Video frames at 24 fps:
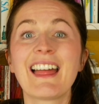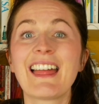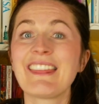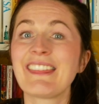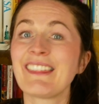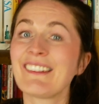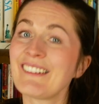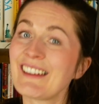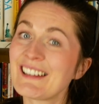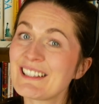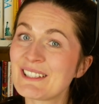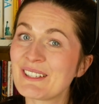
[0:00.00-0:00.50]

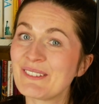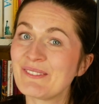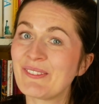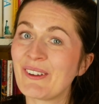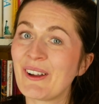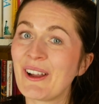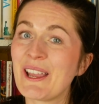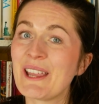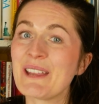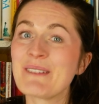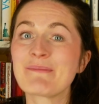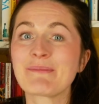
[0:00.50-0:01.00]
The little
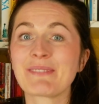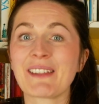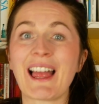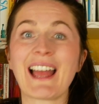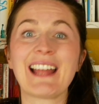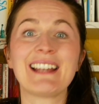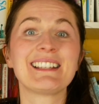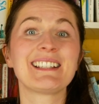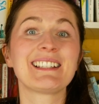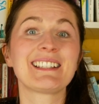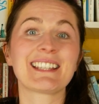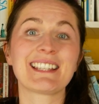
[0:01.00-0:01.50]
boy
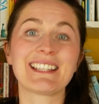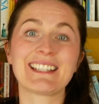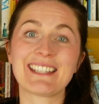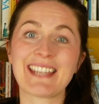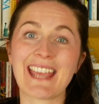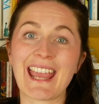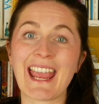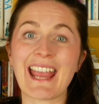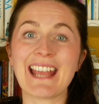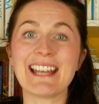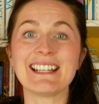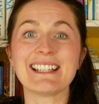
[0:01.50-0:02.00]
plants
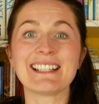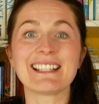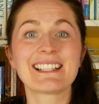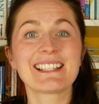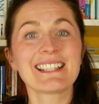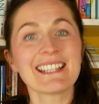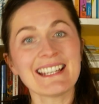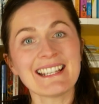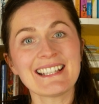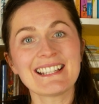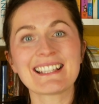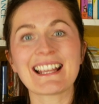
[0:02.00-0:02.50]
10
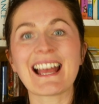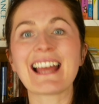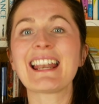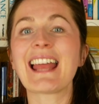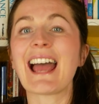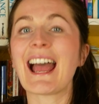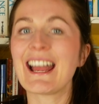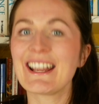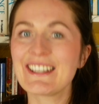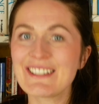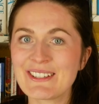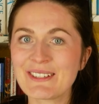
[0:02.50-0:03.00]
seeds, and
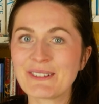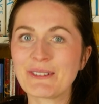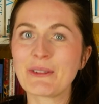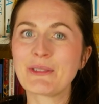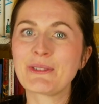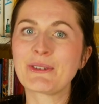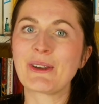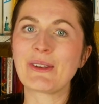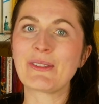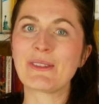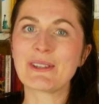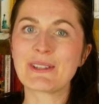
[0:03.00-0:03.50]
as you go
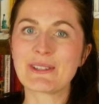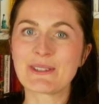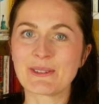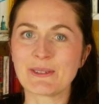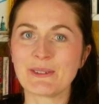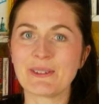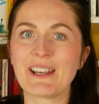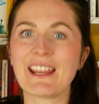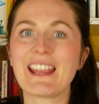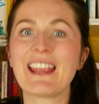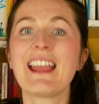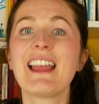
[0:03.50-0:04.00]
through the
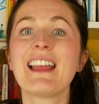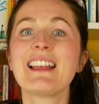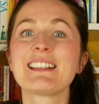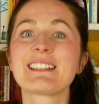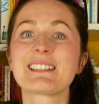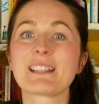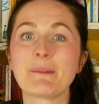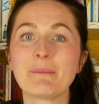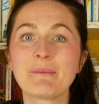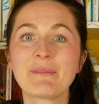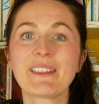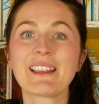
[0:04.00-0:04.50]
story,
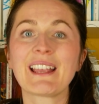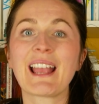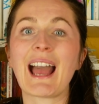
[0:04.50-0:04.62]
something